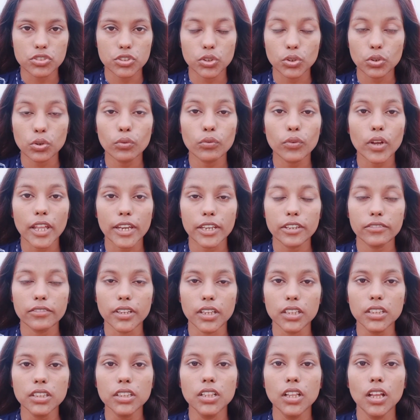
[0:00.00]
You know very
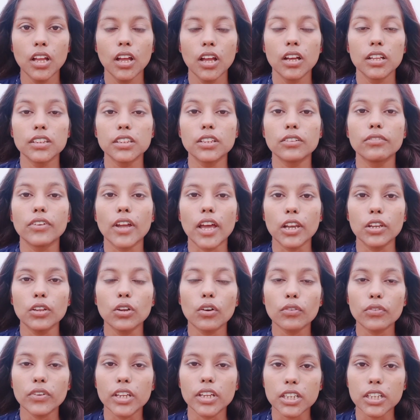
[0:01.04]
well the value
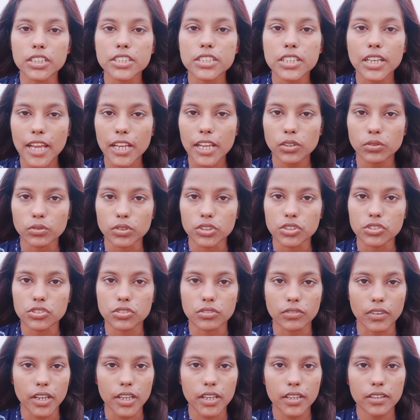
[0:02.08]
of English language,
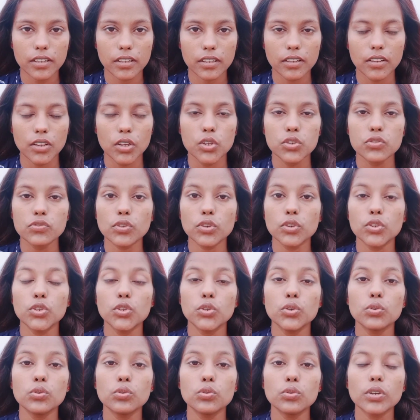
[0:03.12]
right? So
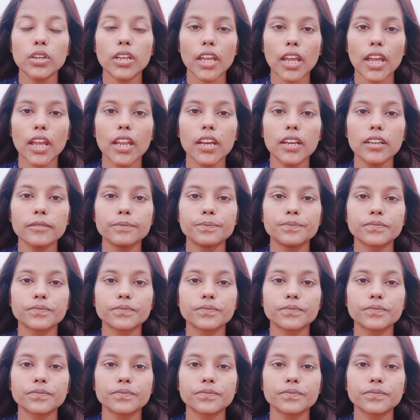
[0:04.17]
you can